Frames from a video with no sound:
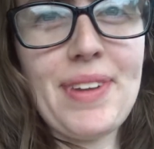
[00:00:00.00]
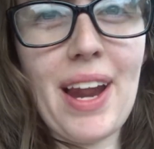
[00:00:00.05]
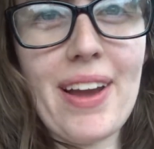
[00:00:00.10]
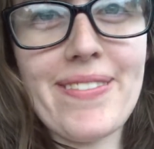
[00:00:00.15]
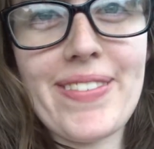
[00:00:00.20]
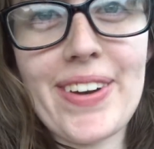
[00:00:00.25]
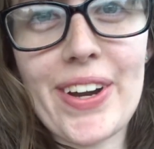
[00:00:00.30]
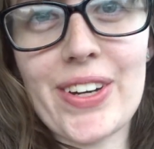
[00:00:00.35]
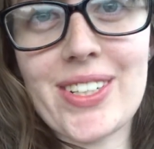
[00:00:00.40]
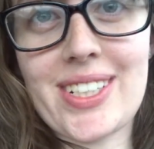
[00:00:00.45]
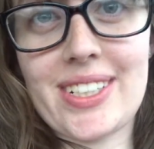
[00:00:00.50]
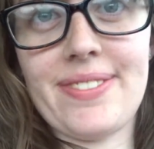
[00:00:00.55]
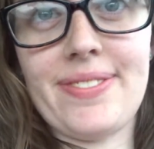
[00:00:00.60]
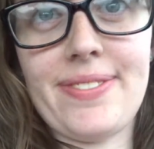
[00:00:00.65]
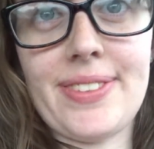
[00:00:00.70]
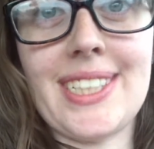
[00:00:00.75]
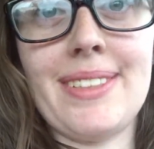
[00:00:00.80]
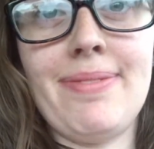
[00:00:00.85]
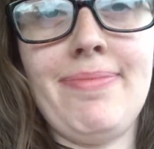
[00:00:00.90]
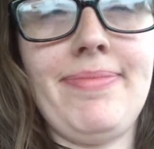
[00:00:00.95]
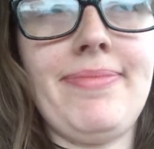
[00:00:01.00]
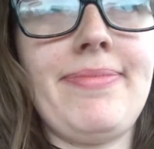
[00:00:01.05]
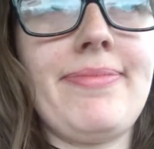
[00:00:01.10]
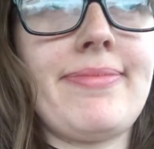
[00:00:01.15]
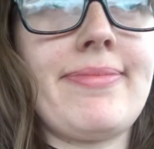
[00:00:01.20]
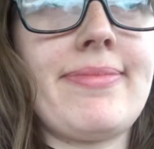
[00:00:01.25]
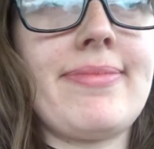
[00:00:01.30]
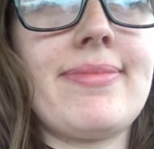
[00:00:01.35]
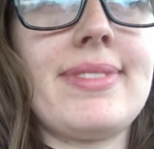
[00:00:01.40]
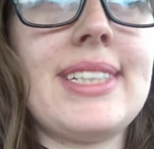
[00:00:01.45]
a vlog from
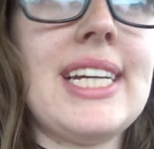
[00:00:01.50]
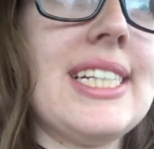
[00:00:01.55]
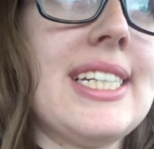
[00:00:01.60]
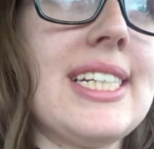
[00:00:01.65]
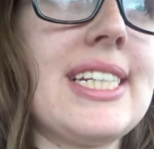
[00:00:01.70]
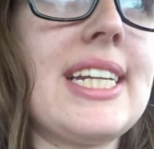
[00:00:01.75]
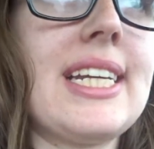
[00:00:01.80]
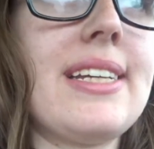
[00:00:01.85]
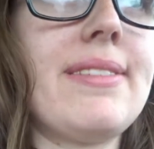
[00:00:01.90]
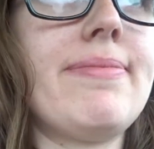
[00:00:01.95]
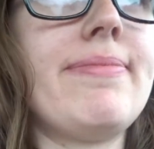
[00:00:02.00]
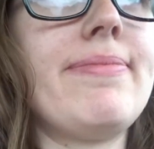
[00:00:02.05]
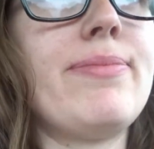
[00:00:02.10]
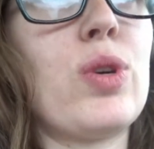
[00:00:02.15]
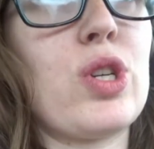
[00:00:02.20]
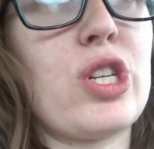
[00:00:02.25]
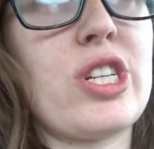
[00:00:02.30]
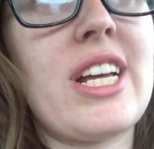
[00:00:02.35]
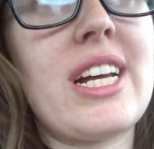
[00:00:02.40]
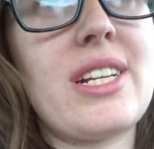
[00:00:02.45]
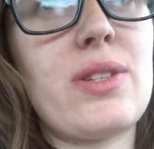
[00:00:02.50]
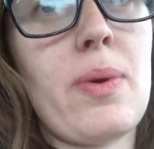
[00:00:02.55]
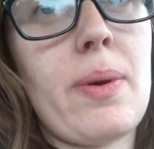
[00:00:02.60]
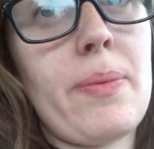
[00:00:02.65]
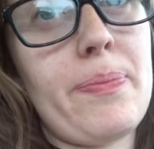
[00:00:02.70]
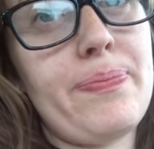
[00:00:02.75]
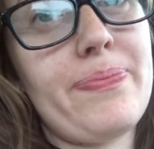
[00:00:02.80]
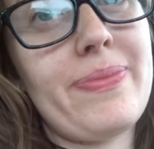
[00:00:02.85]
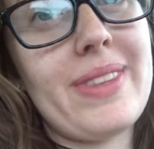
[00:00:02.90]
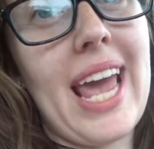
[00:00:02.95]
yesterday Watch yeah. That.
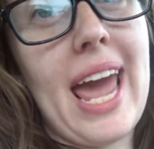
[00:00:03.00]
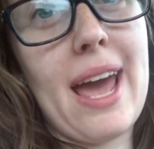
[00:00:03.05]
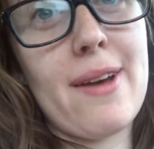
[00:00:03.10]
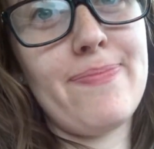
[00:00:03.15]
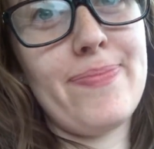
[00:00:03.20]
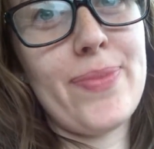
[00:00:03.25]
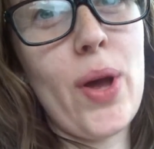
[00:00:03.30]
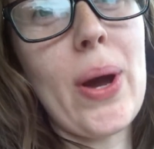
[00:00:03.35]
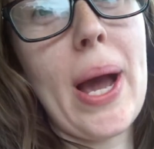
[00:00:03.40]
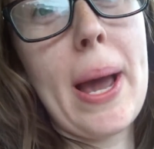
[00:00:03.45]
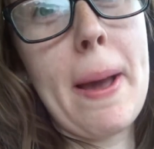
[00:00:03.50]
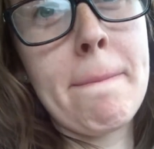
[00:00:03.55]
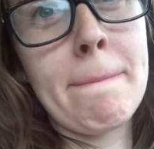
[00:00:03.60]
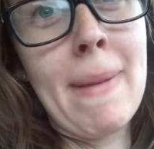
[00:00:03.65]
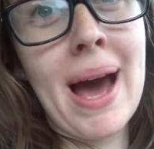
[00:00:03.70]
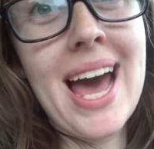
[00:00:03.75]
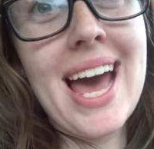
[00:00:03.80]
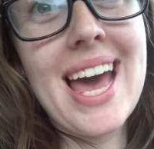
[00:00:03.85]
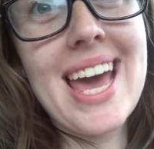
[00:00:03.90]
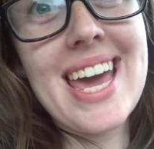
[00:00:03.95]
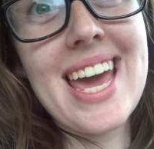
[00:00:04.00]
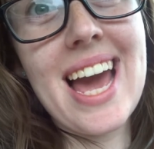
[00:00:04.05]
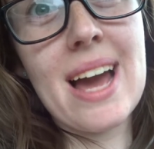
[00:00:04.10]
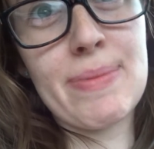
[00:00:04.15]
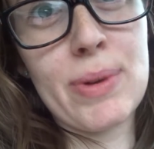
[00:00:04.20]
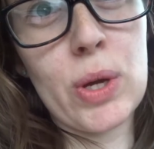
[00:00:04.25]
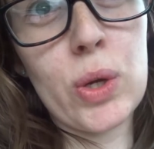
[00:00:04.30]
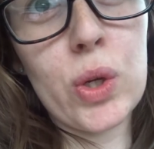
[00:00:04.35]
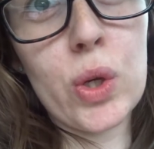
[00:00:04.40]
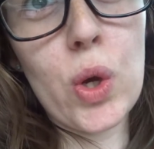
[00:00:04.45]
Yeah. Okay, bye.
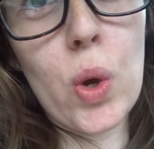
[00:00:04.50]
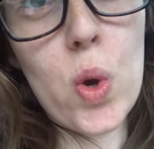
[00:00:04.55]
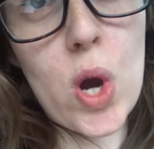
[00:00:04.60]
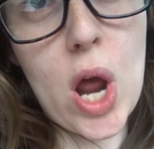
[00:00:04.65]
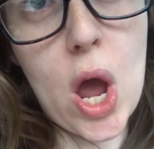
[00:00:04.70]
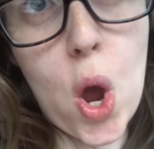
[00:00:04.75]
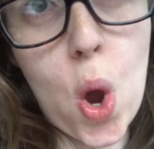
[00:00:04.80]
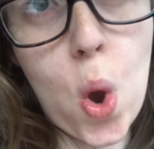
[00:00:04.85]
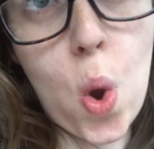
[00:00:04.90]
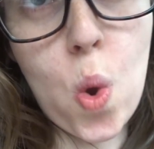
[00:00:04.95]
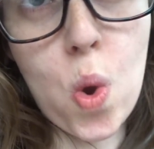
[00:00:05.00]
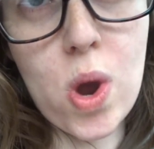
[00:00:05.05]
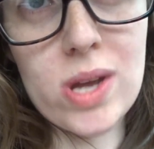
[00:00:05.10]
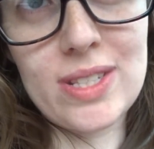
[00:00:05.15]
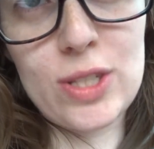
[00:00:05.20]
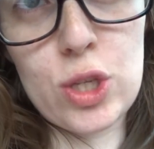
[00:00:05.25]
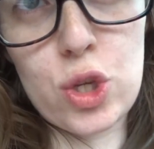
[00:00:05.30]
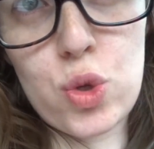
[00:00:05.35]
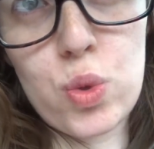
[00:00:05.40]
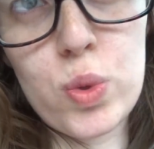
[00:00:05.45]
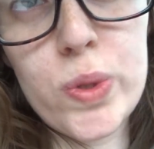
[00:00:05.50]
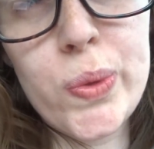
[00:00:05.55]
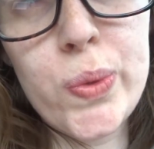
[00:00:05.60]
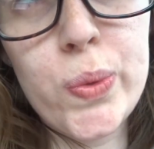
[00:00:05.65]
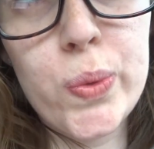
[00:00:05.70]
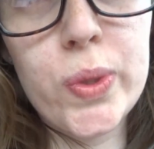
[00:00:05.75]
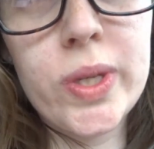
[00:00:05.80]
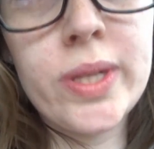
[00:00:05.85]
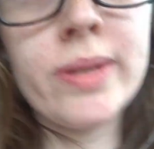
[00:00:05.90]
I'm gonna go now. I'll see you soon.